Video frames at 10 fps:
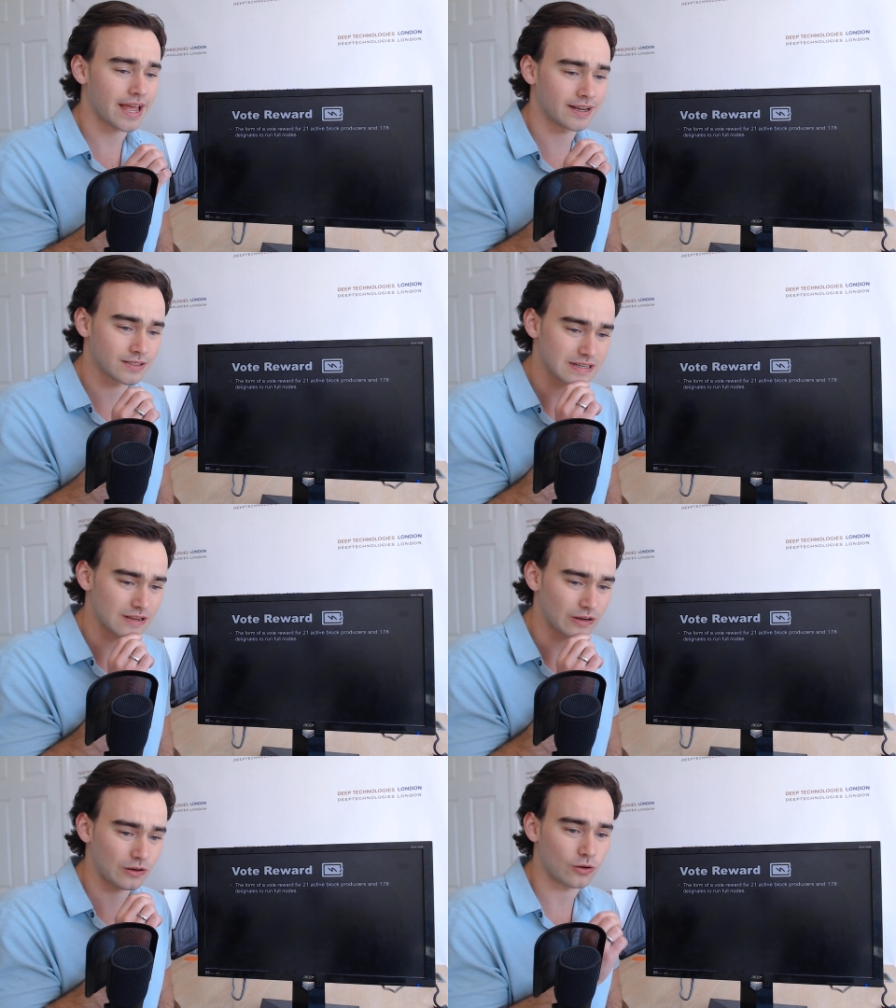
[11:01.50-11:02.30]
and
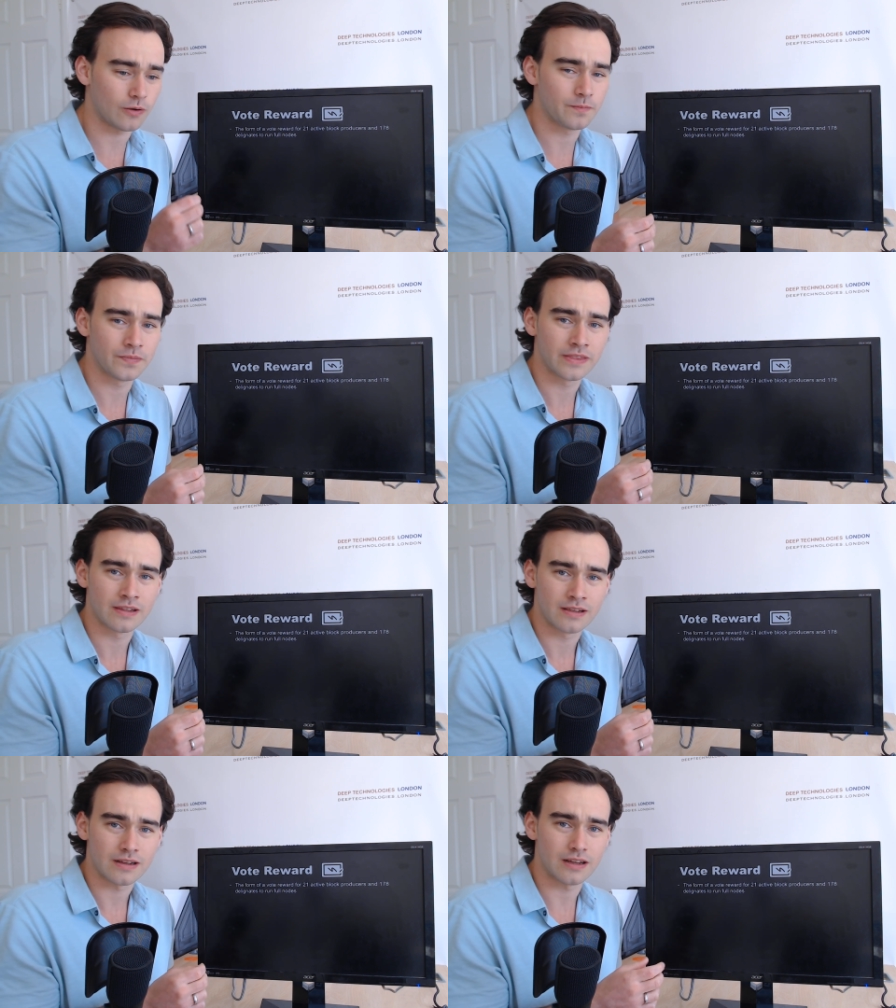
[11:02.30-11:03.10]
a lot
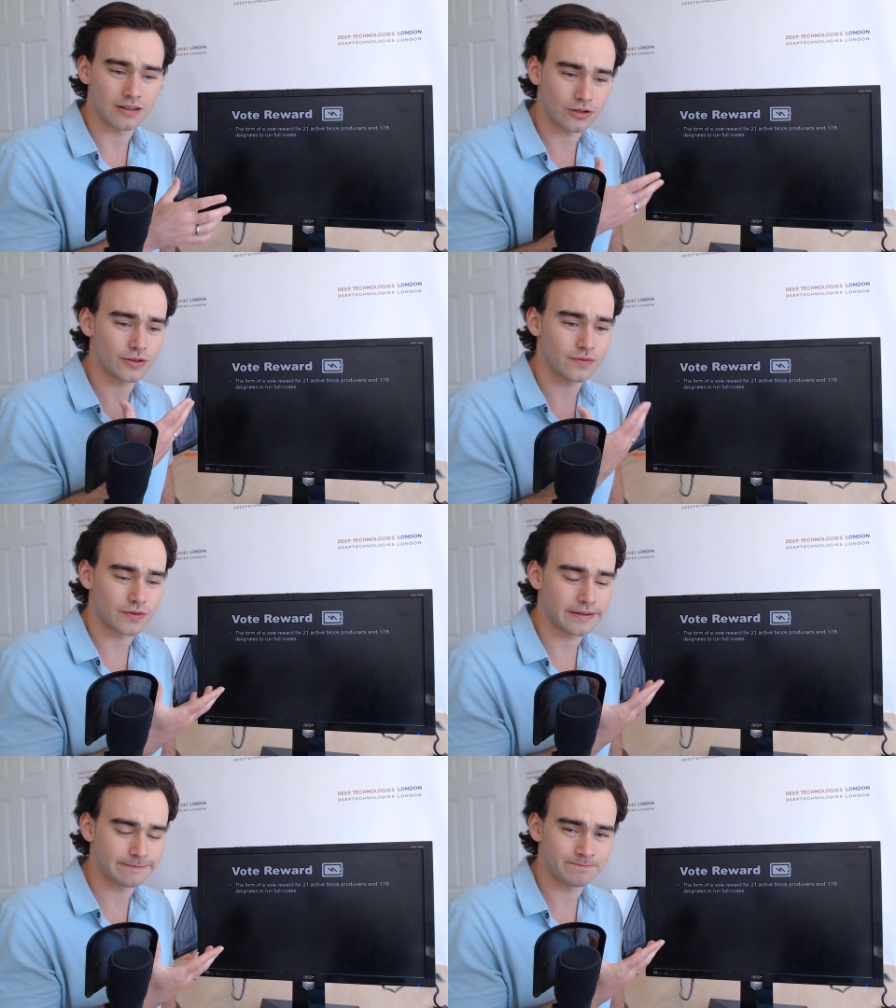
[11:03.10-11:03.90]

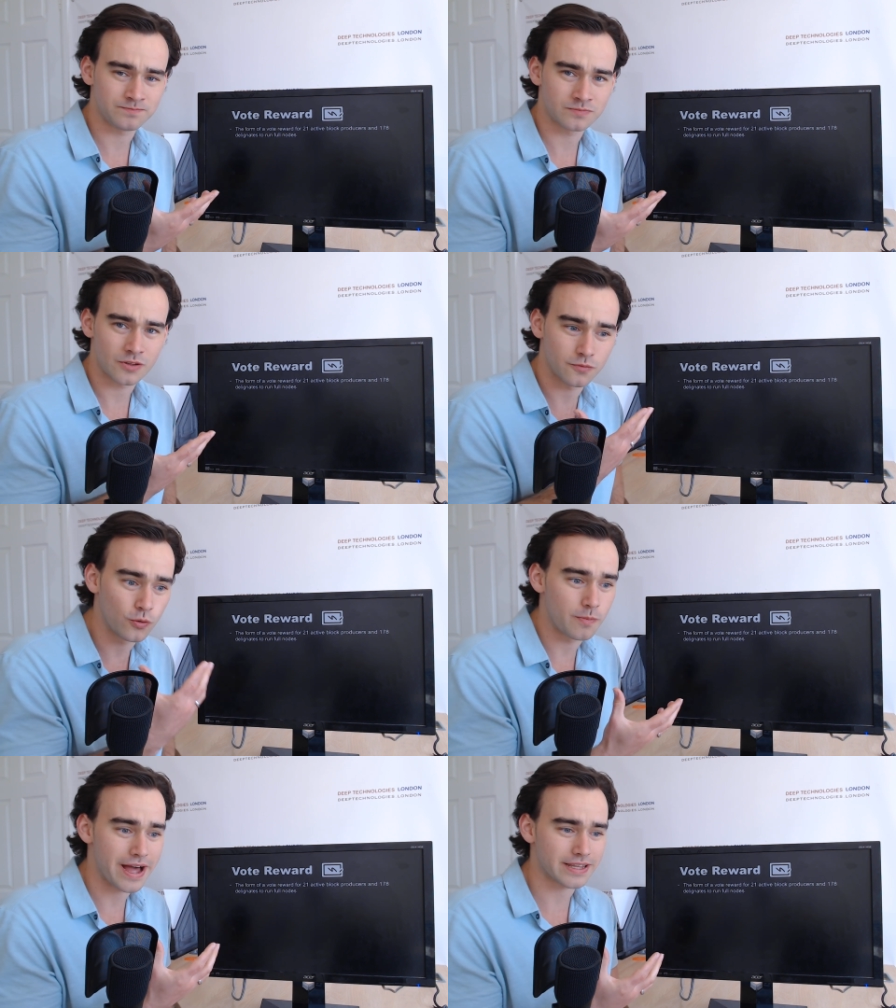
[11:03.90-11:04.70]
of
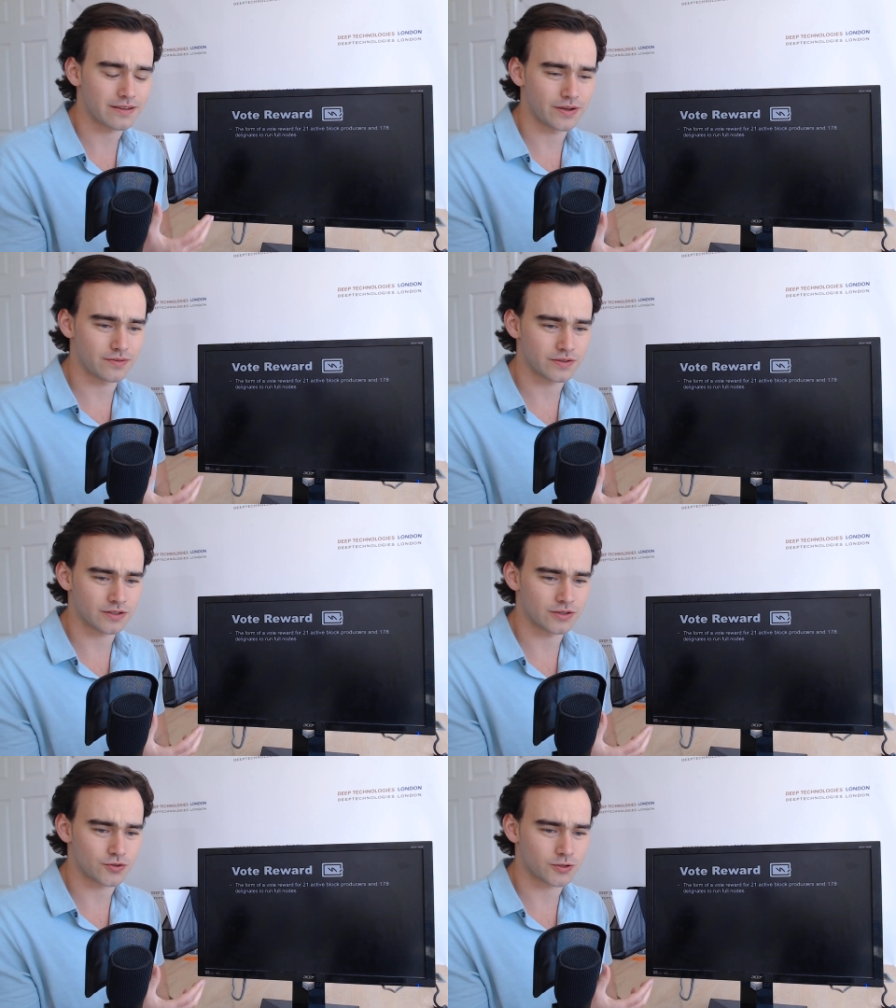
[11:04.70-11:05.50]
fallback if anything
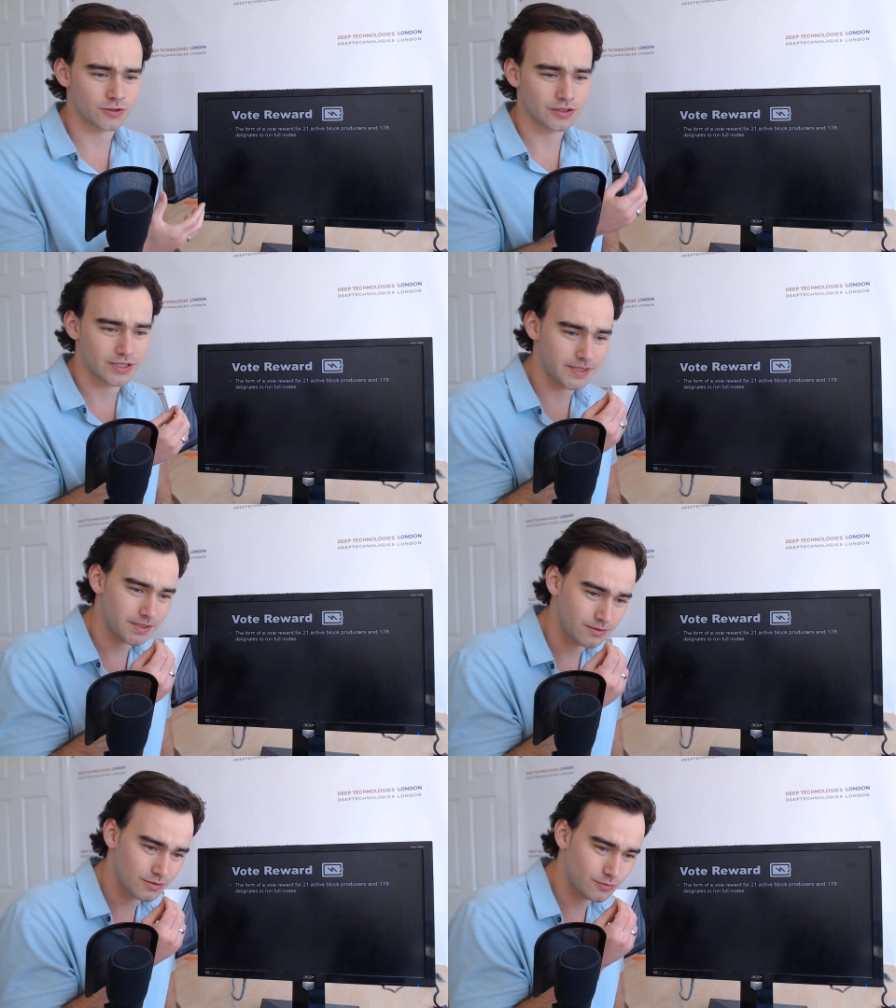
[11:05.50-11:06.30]
goes wrong, and it
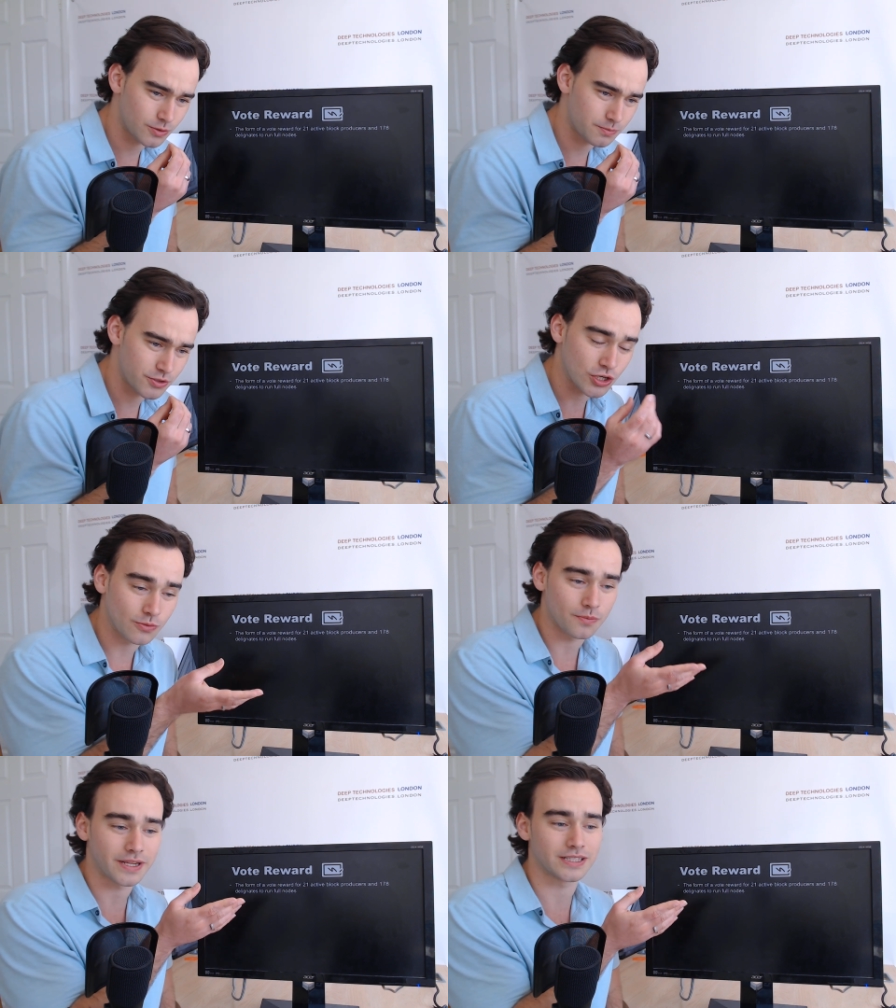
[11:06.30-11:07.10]
will
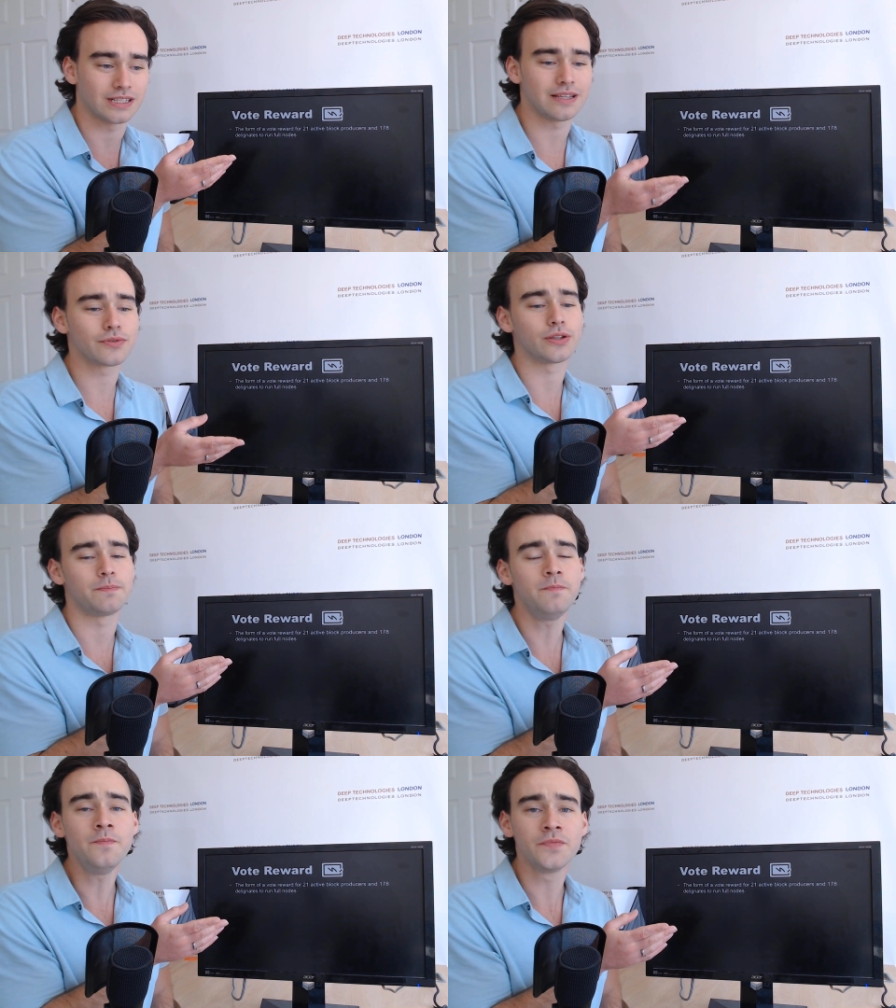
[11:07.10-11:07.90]
presumably deliver them